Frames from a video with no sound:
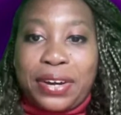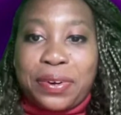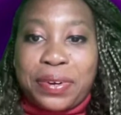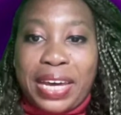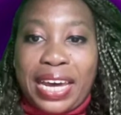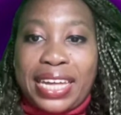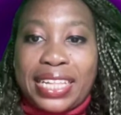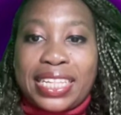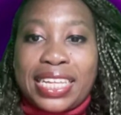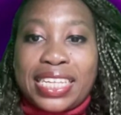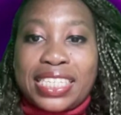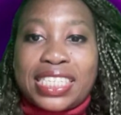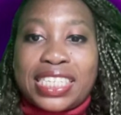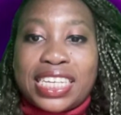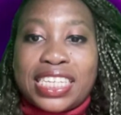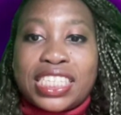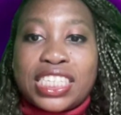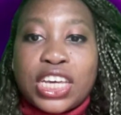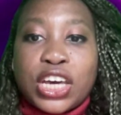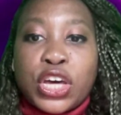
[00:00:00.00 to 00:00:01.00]
Okay, this
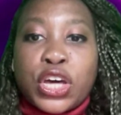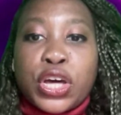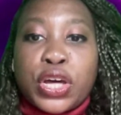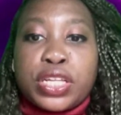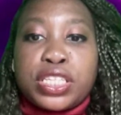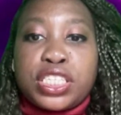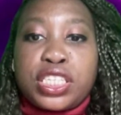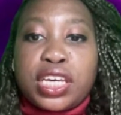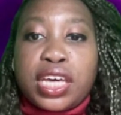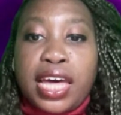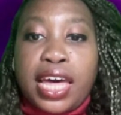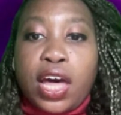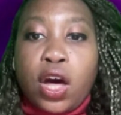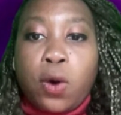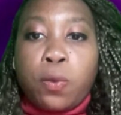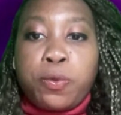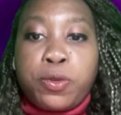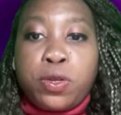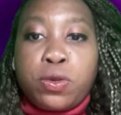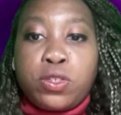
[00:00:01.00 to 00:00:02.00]
is to
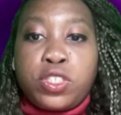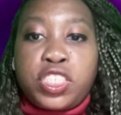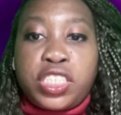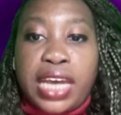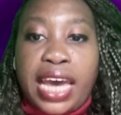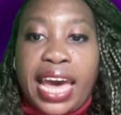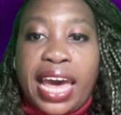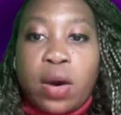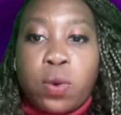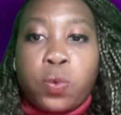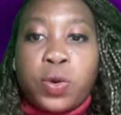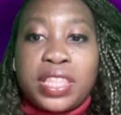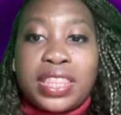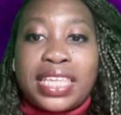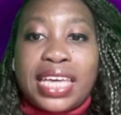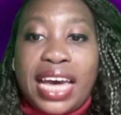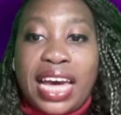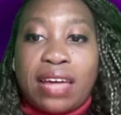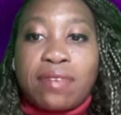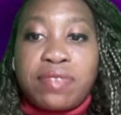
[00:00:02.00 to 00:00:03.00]
help you chat
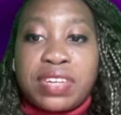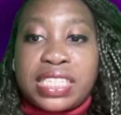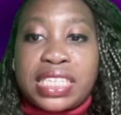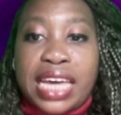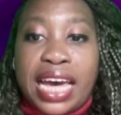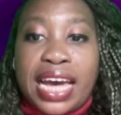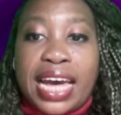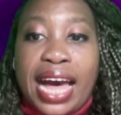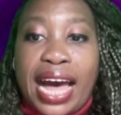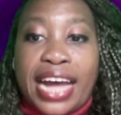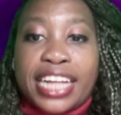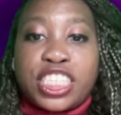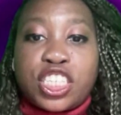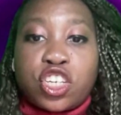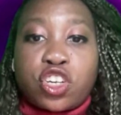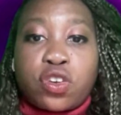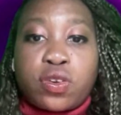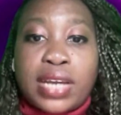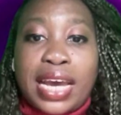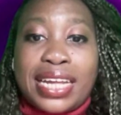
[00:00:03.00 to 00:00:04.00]
with Canva's AI
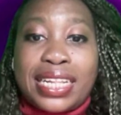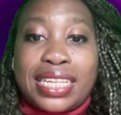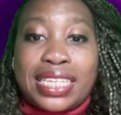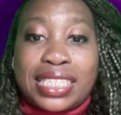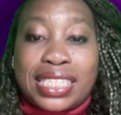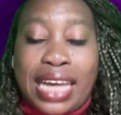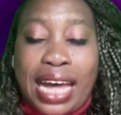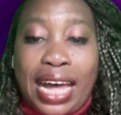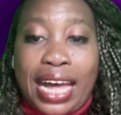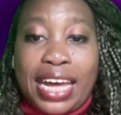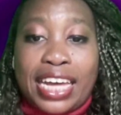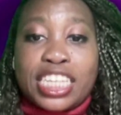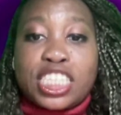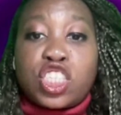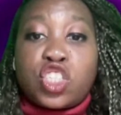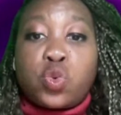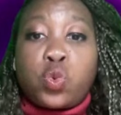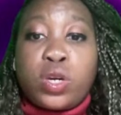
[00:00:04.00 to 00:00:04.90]
to create designs,